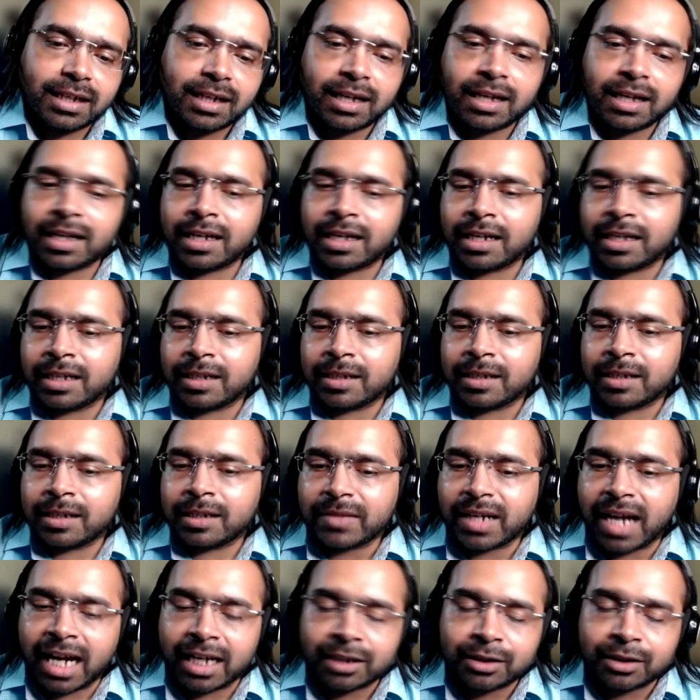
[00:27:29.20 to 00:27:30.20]

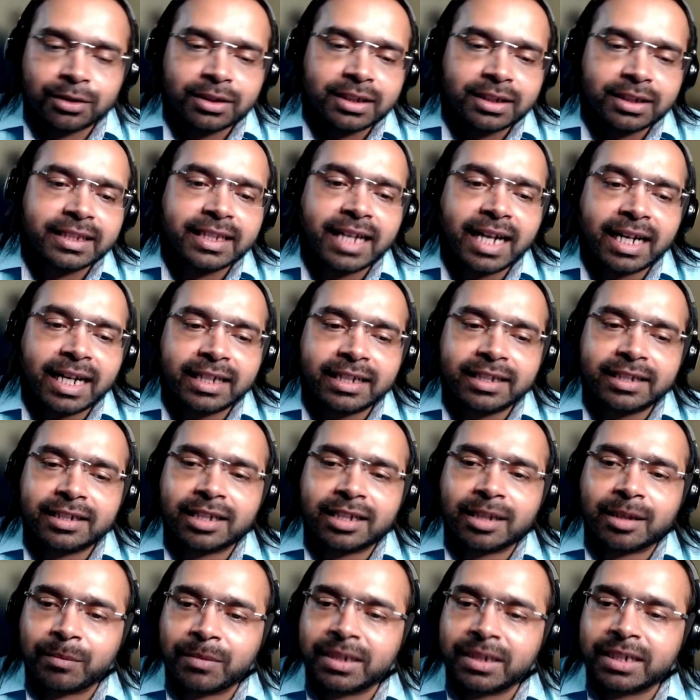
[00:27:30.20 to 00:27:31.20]
Actually, that
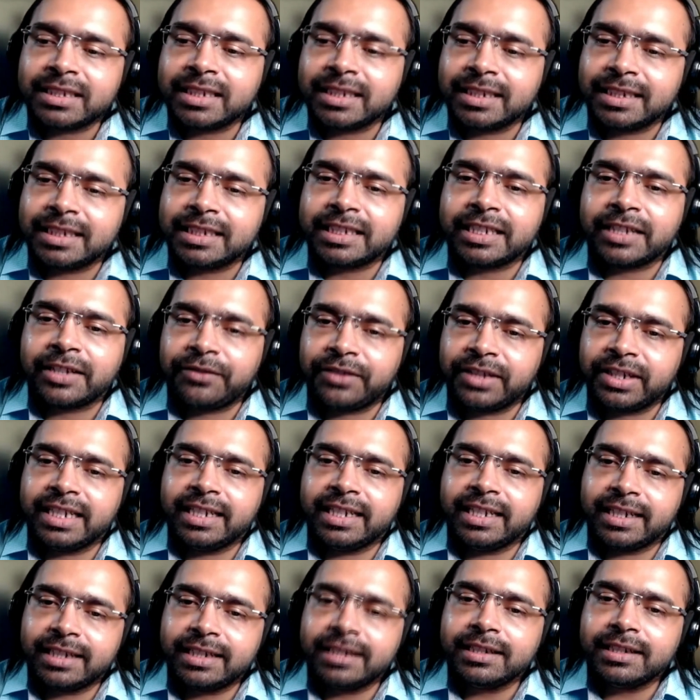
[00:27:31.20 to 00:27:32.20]
number changes every
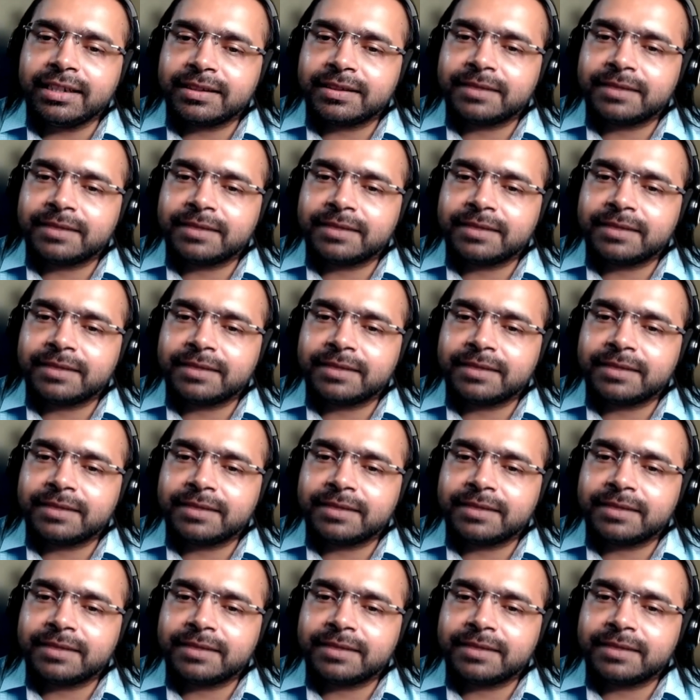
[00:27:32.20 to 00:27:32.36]
year,